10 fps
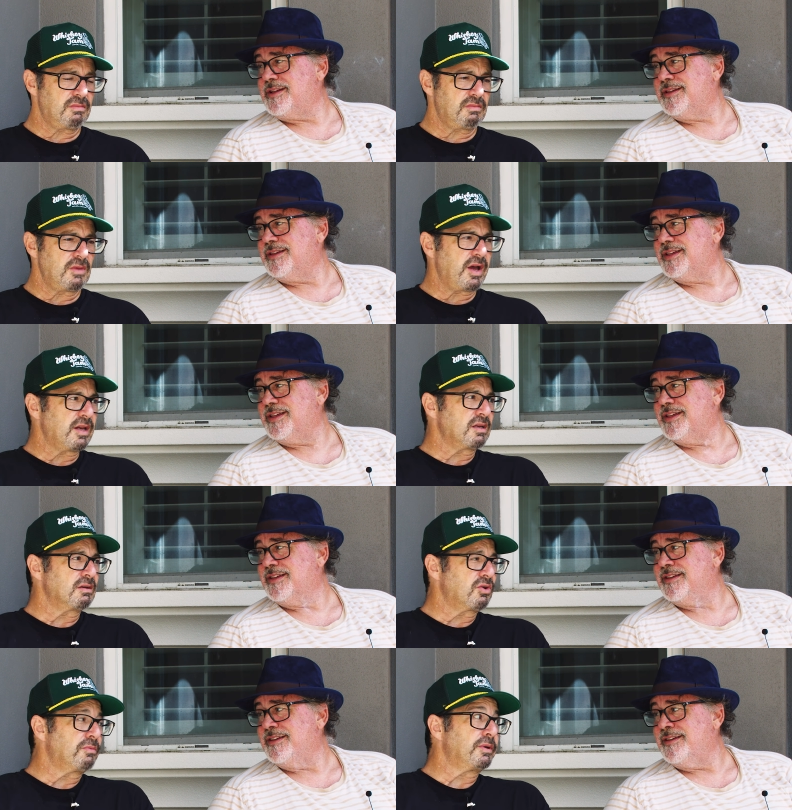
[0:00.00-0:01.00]
Speaker 1: No, I had
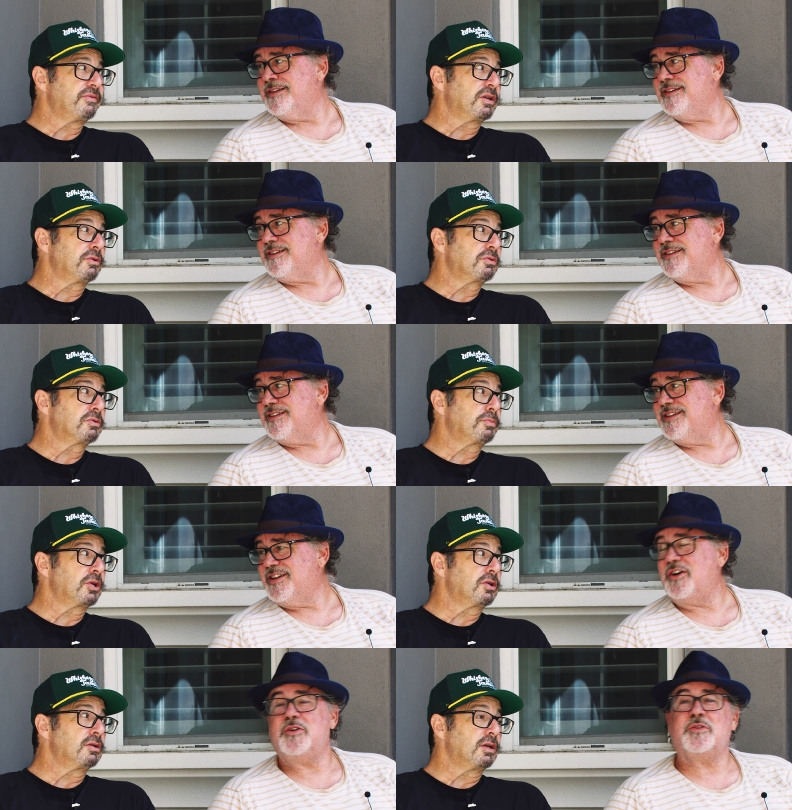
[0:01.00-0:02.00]
a corned beef sandwich. It was
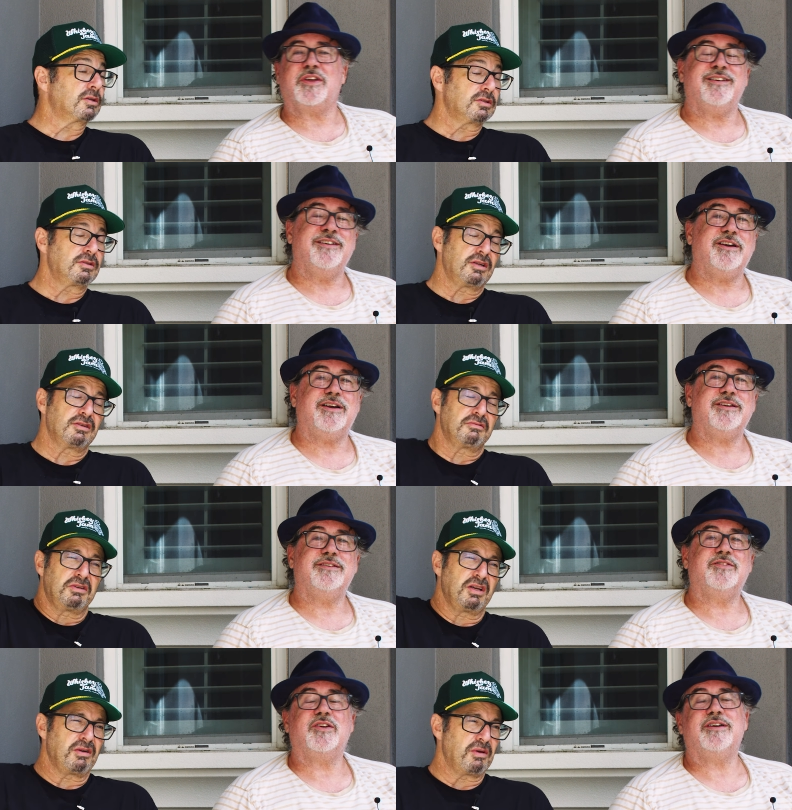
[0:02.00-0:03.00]
pretty oh, good. Oh, okay. All right.
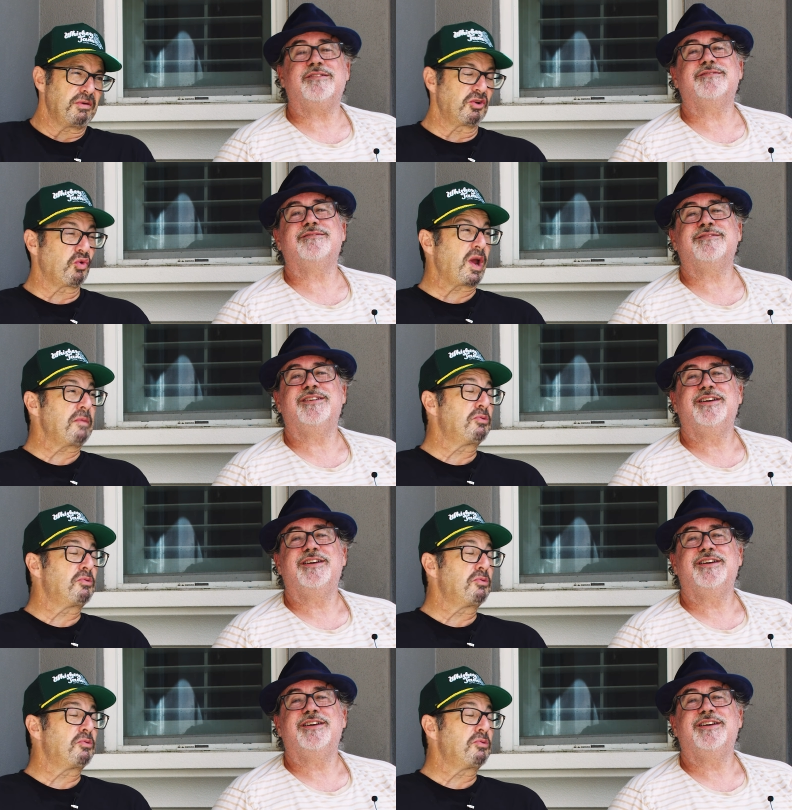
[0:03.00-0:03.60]
Uh, okay. Uh, Grey